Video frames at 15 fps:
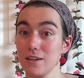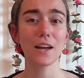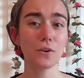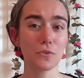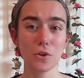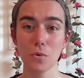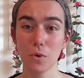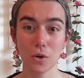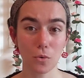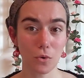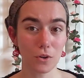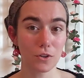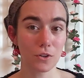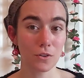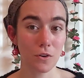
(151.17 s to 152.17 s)
I don't know what
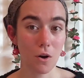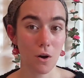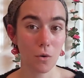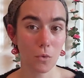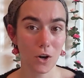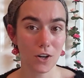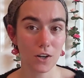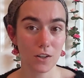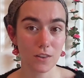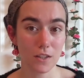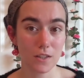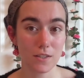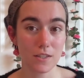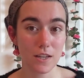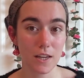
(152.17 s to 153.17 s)
order I'll work on
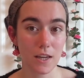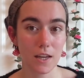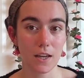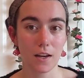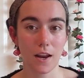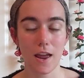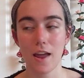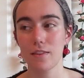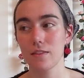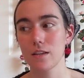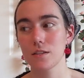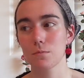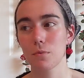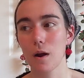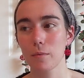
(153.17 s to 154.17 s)
these in, and
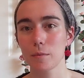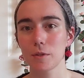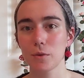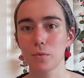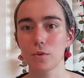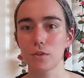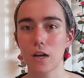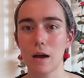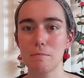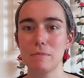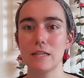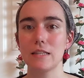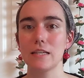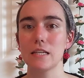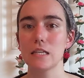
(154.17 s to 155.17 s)
these probably will not
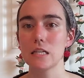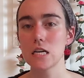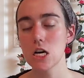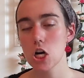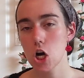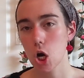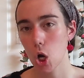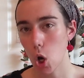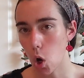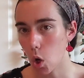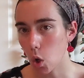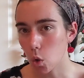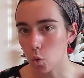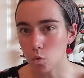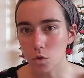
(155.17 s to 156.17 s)
be the
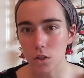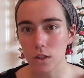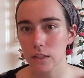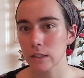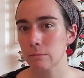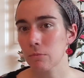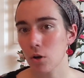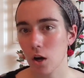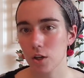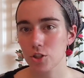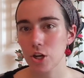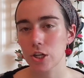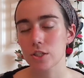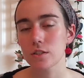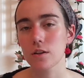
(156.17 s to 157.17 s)
only
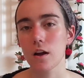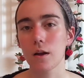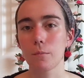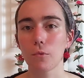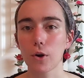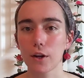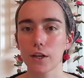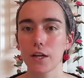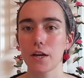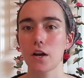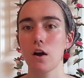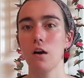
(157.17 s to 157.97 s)
projects I'm working